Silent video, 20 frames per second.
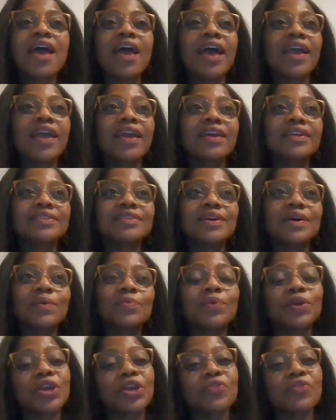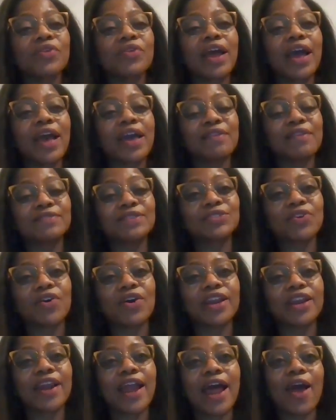And with Kira and I have
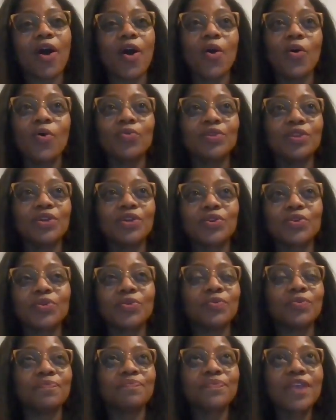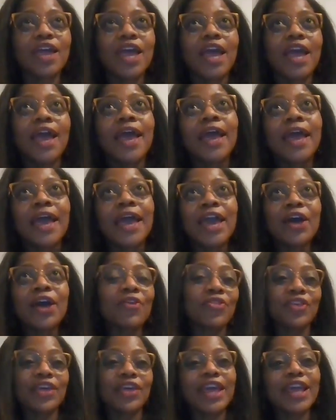started our own little
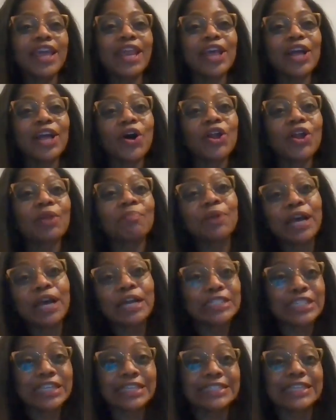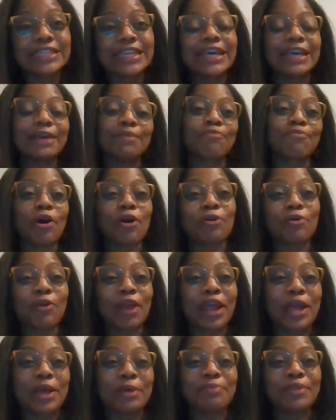healthy eating on a budget
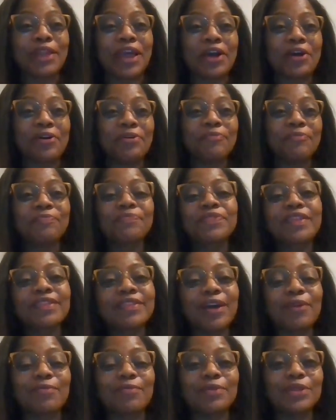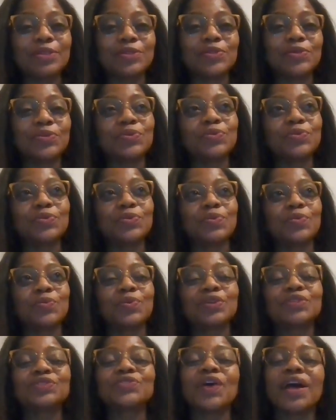program now that we do.
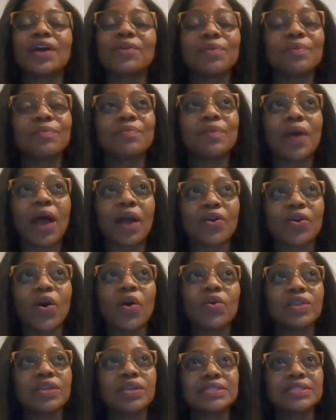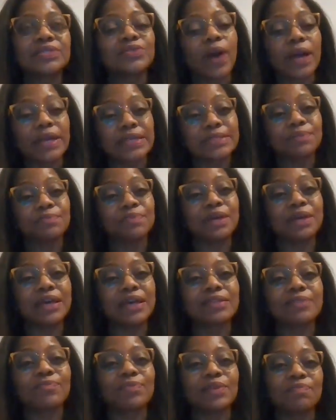Our goal is twice a
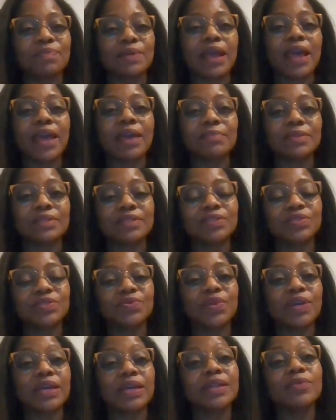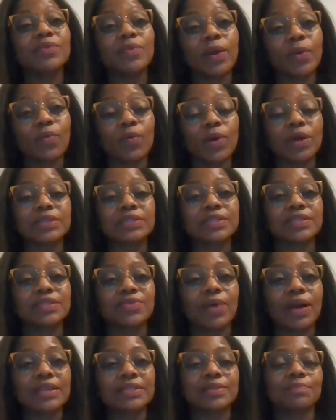month. We've been aiming to do it anywhere once to
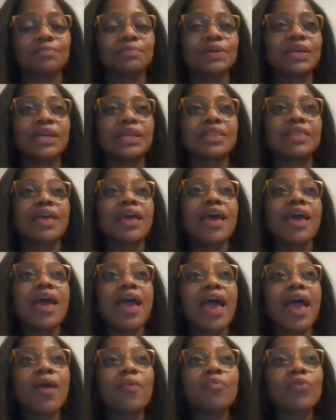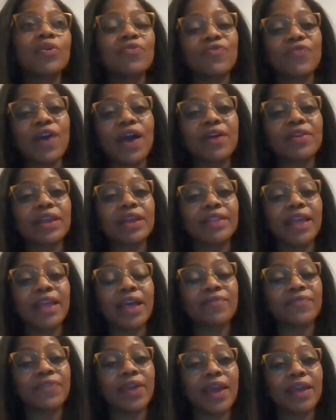twice a month. And we found
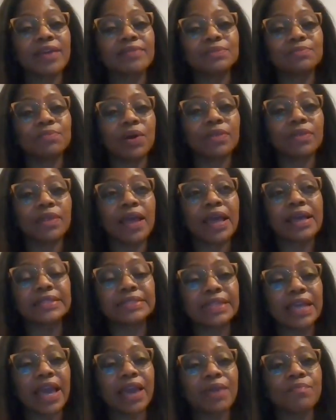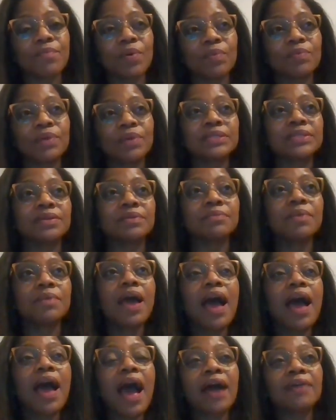that has gained momentum.
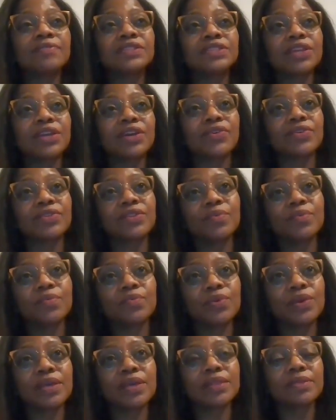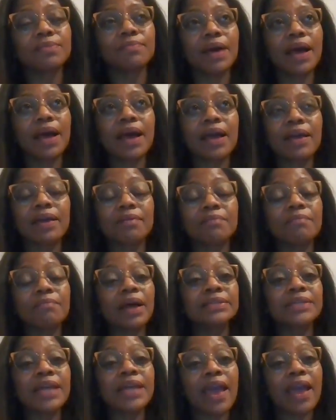I've shared them with my
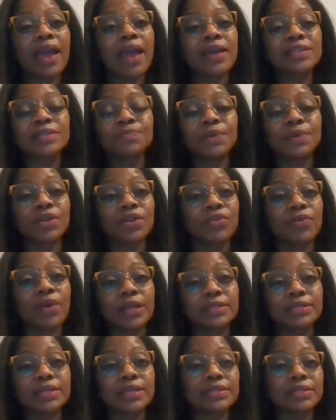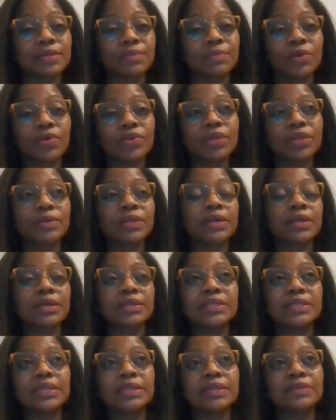dad has been a great testimony
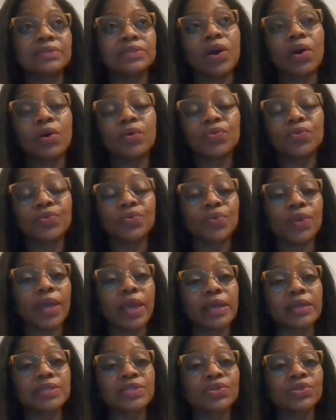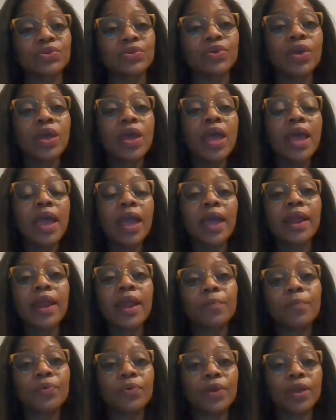because he's gone through cancer. And
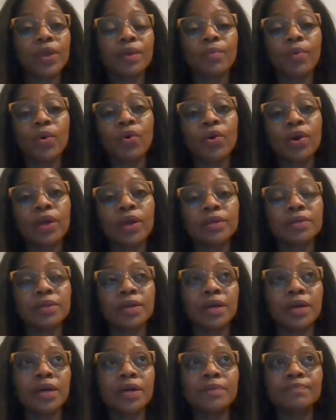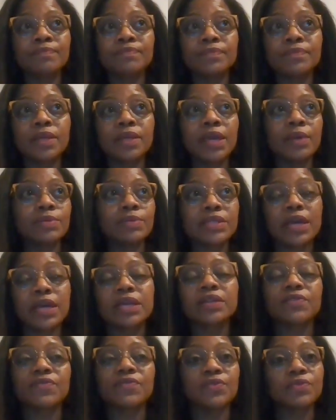I put him on, he was
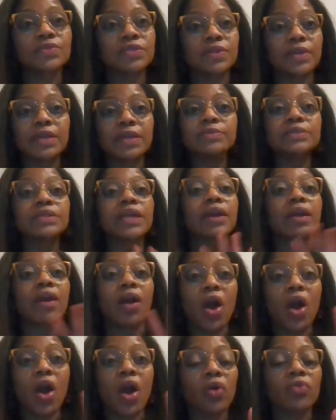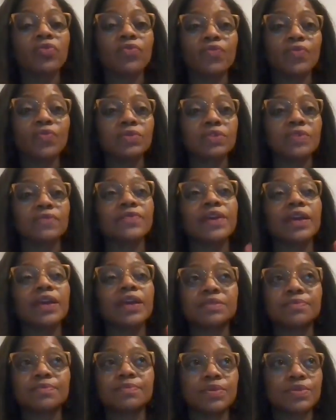taking all the fruits, the
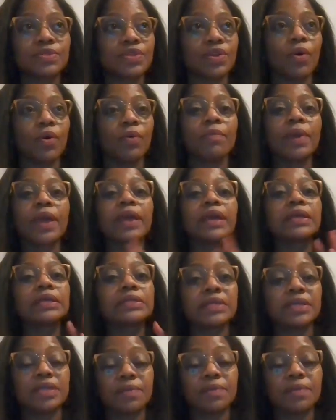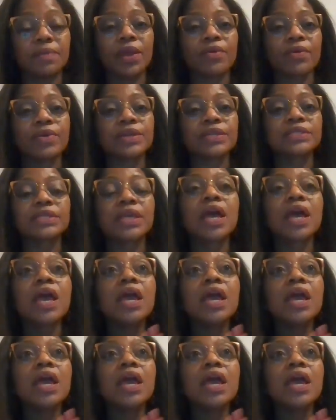vegetables, the omegas and the berries.